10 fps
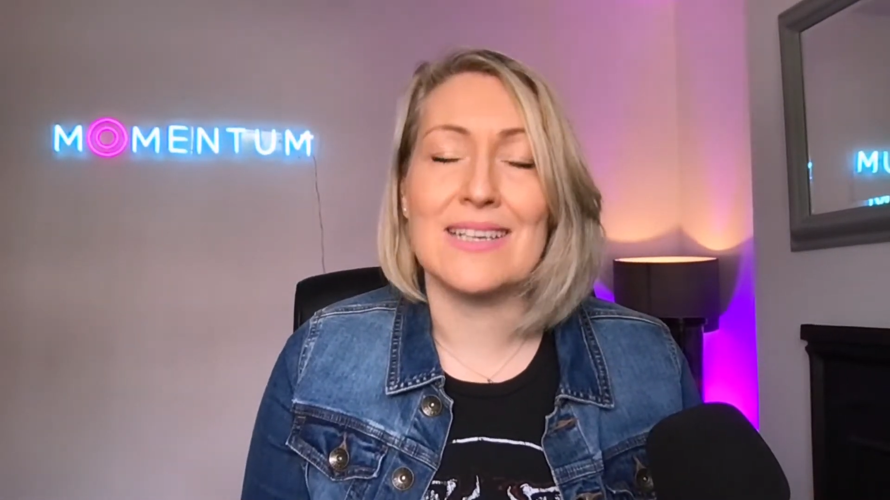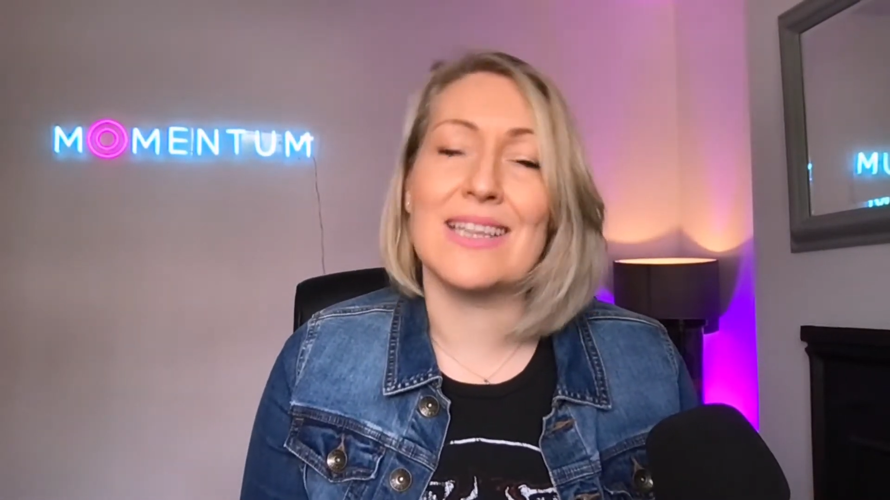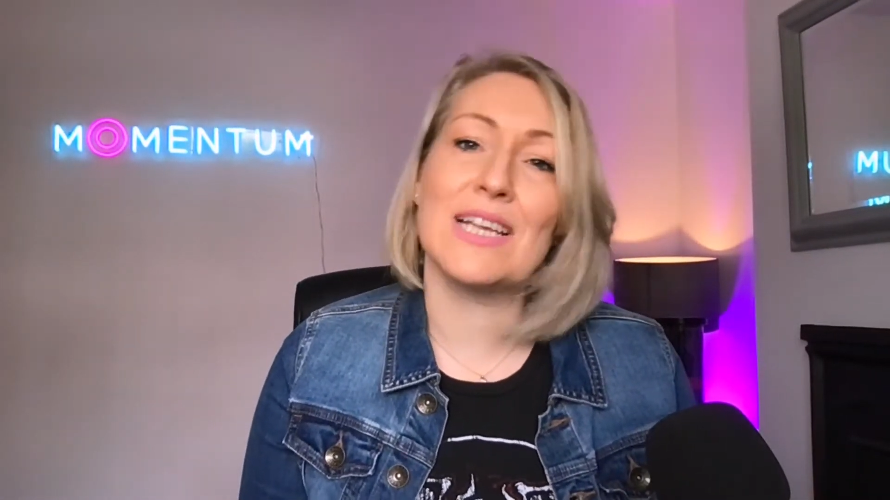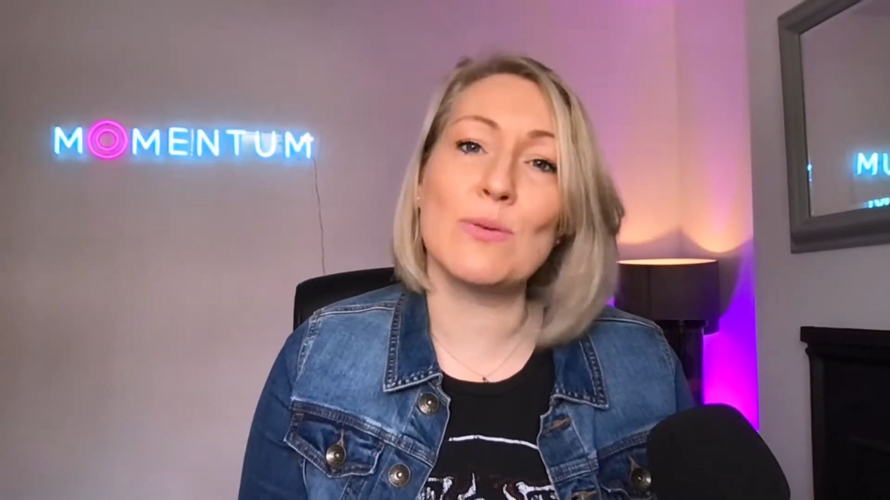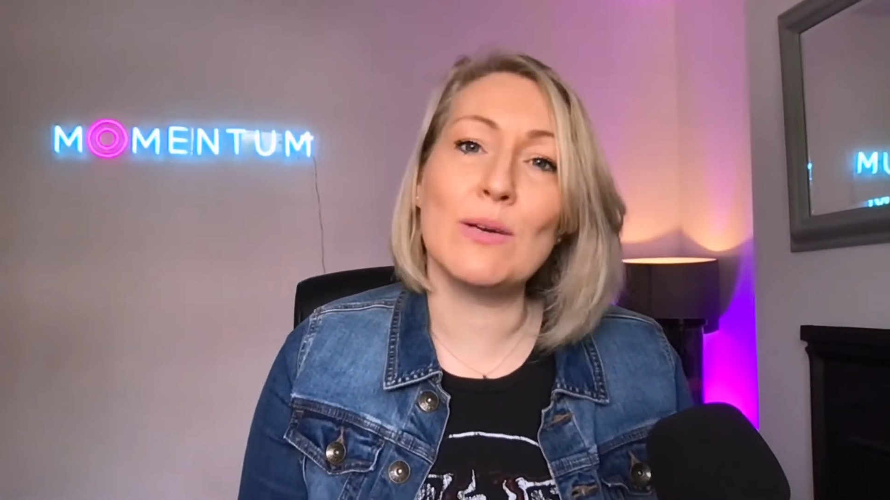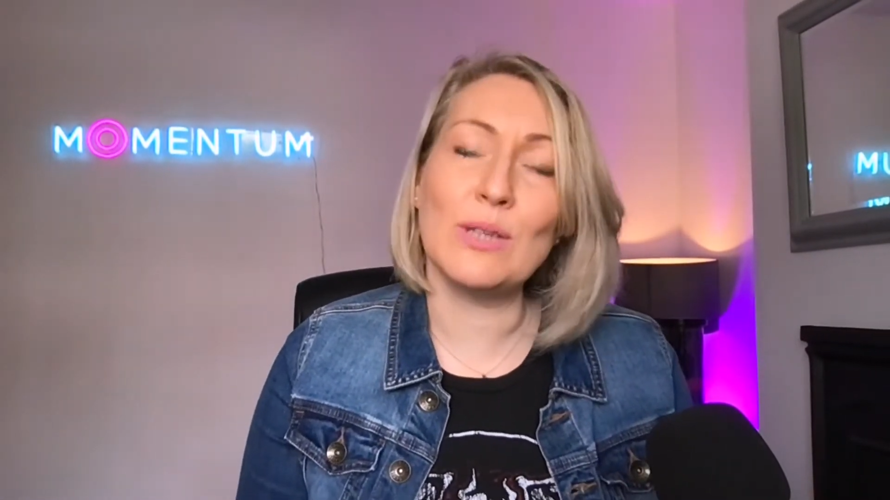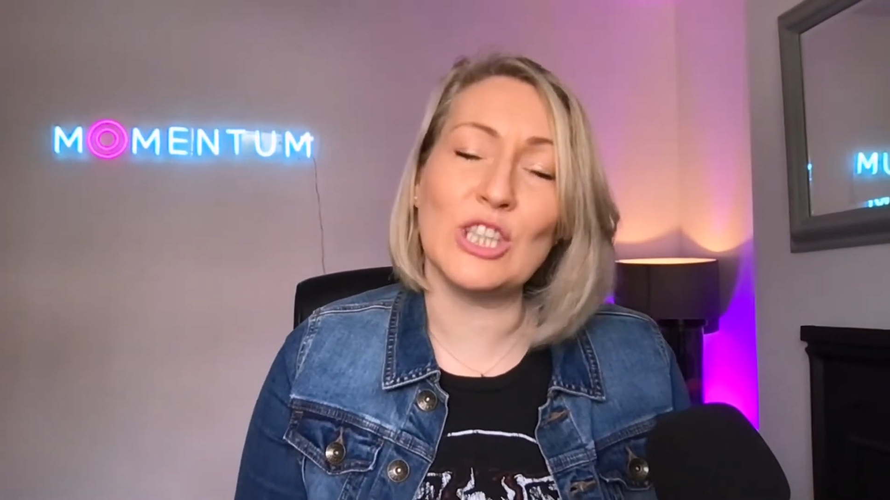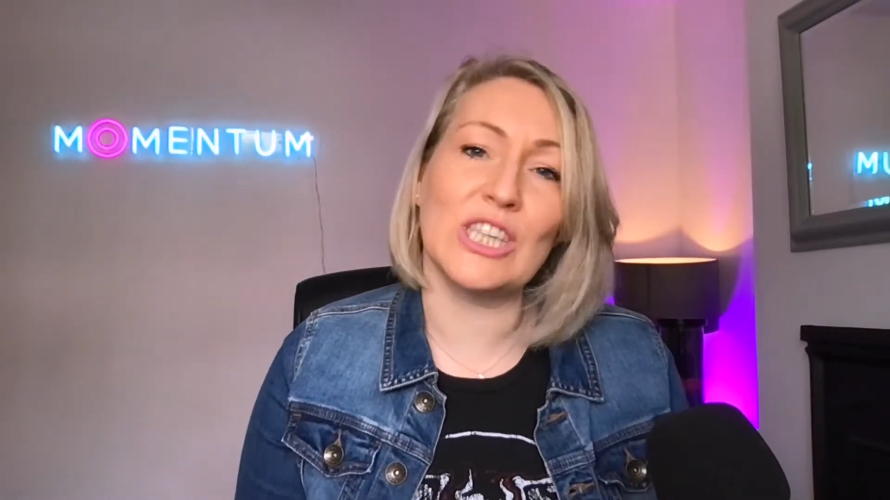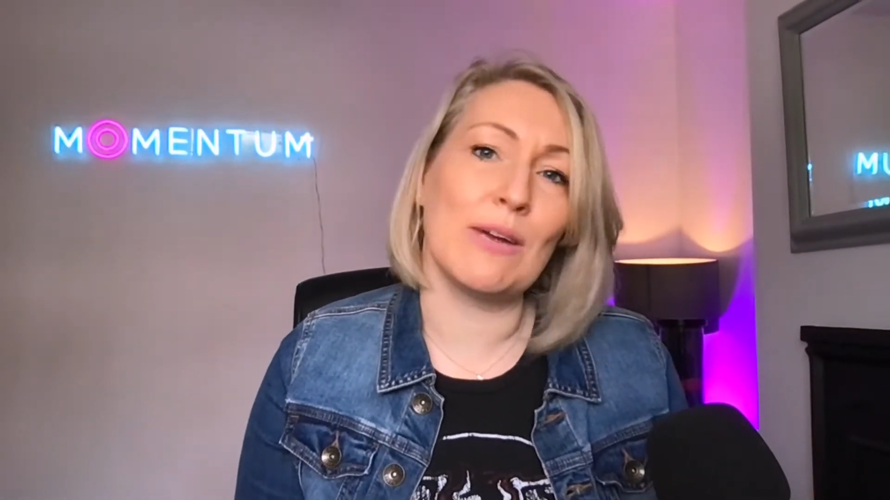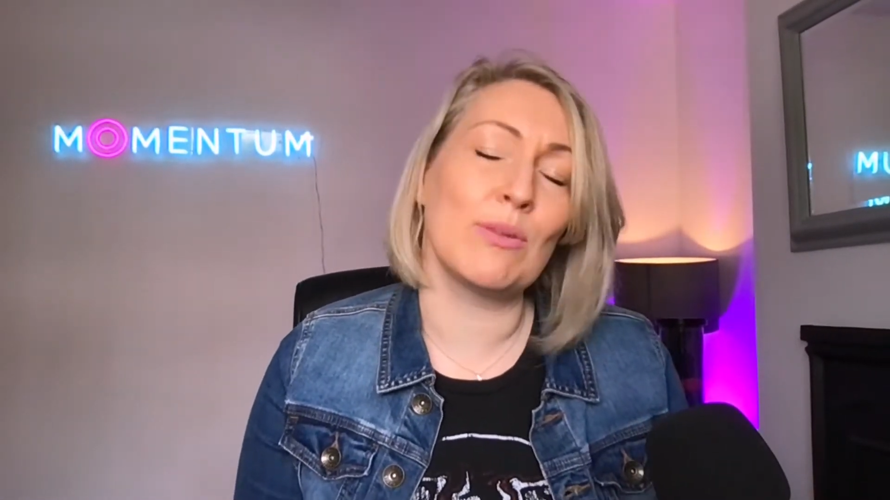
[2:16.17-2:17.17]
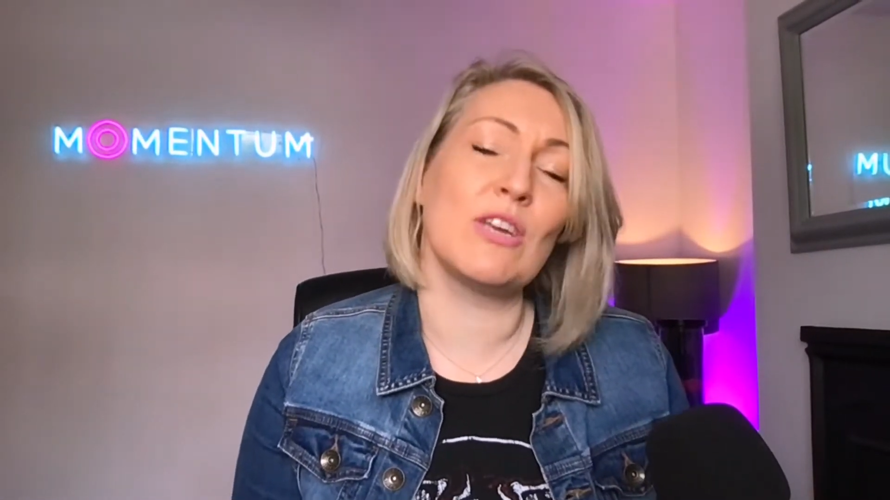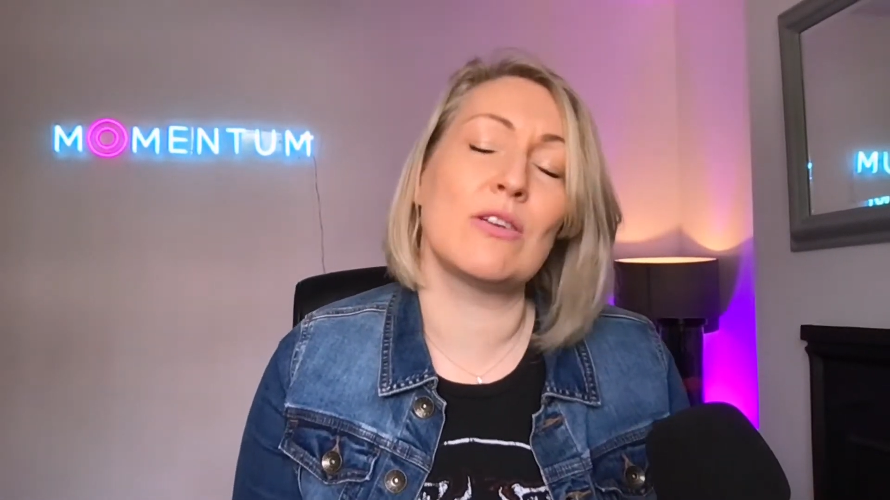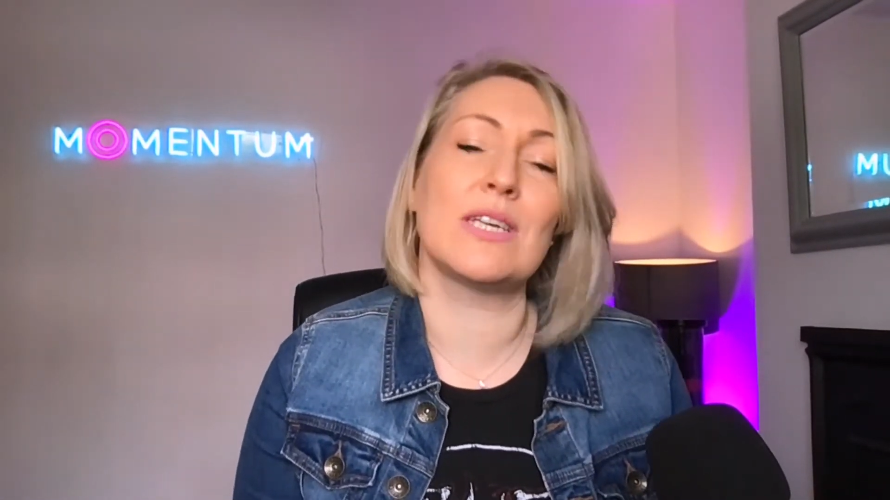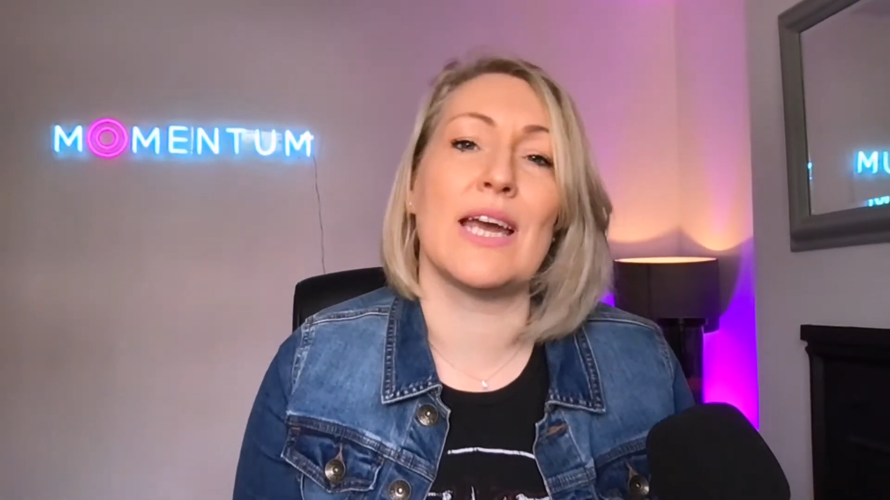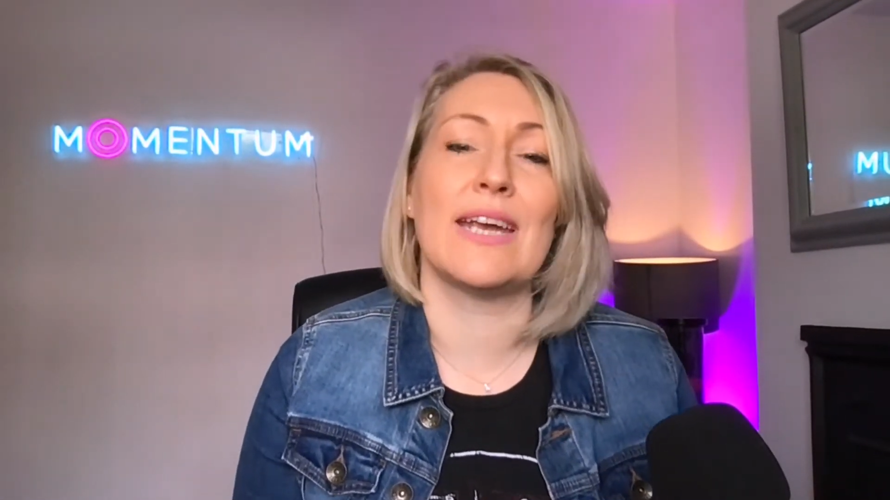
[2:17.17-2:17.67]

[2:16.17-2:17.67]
And that's what I want to share with you today,